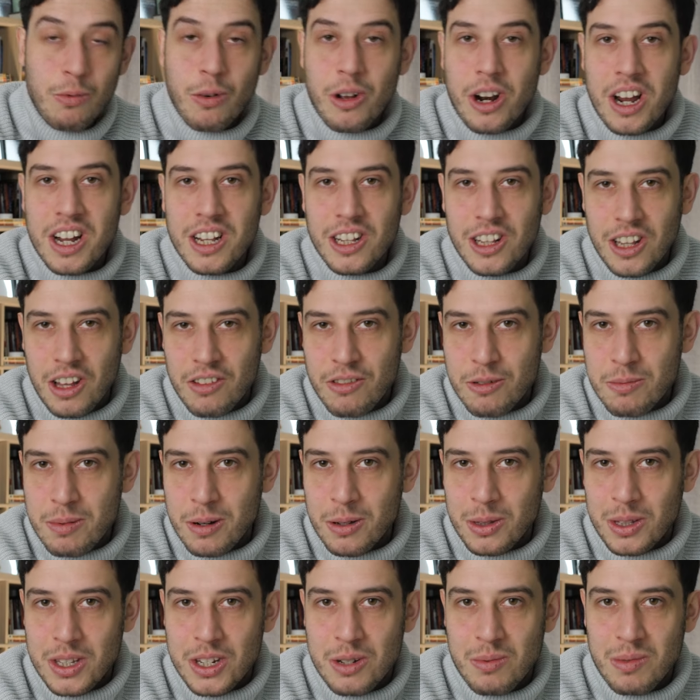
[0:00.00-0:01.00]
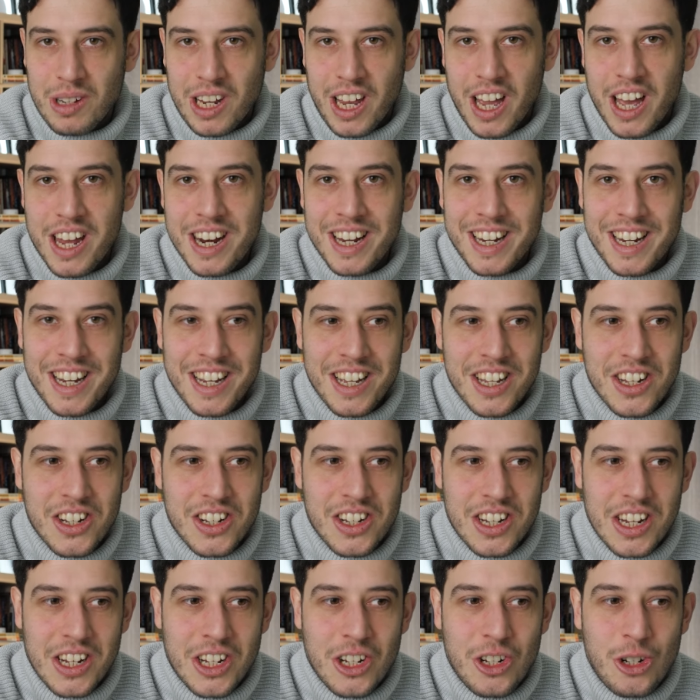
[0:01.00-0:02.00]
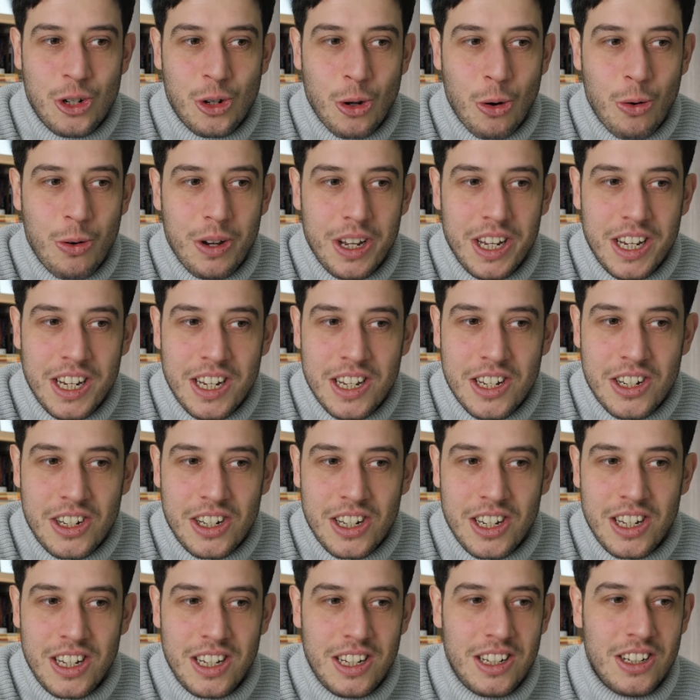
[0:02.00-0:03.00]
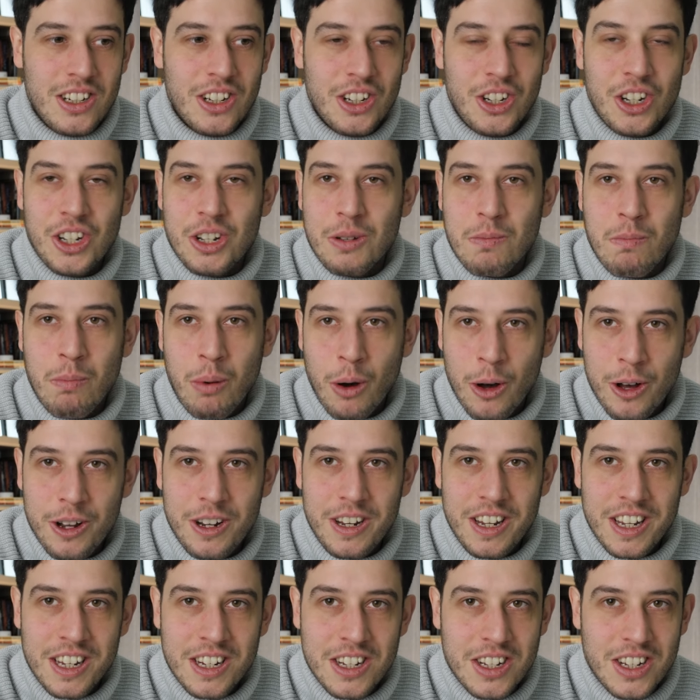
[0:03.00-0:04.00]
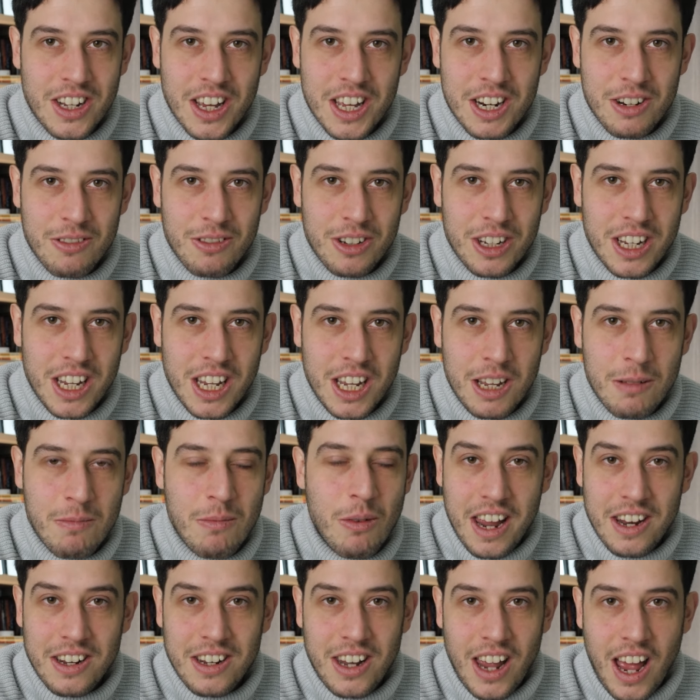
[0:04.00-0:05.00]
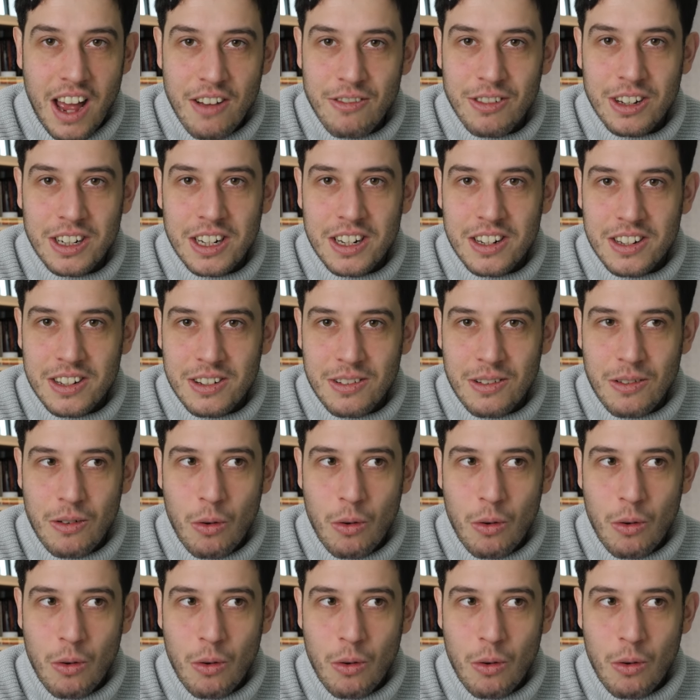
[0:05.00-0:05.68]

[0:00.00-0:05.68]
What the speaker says: what I love about this mechanic is it's so easy to just put inside of a game and have it